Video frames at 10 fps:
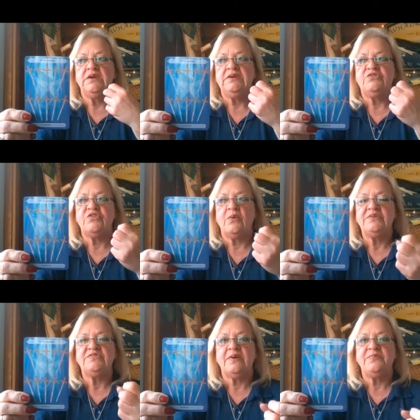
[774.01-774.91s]
it's showing
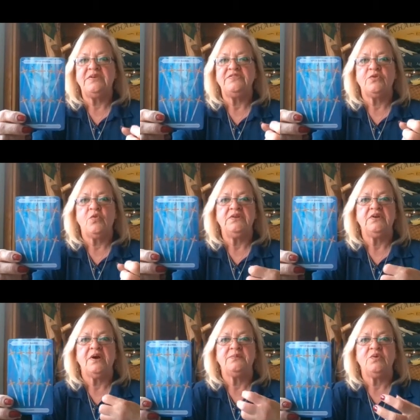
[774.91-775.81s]
some things are going to
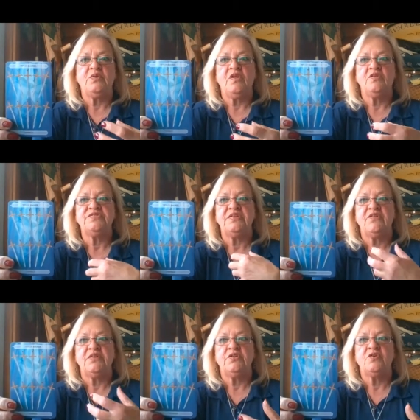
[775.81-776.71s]
come to a close, they've
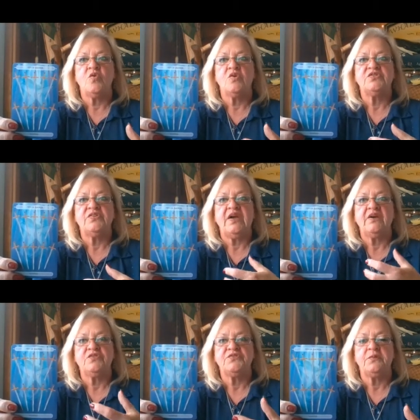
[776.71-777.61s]
run their course, and that
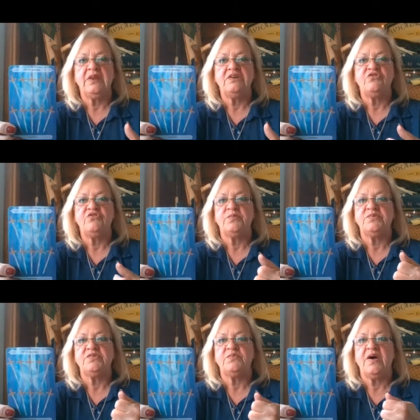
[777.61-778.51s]
goes for
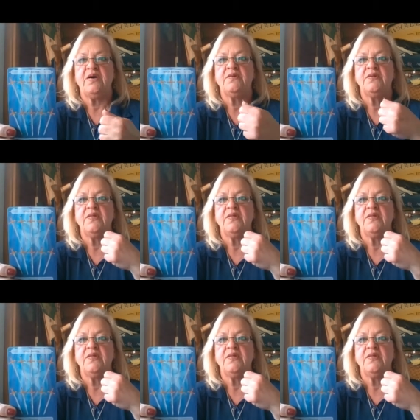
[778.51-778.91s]
relationships as well.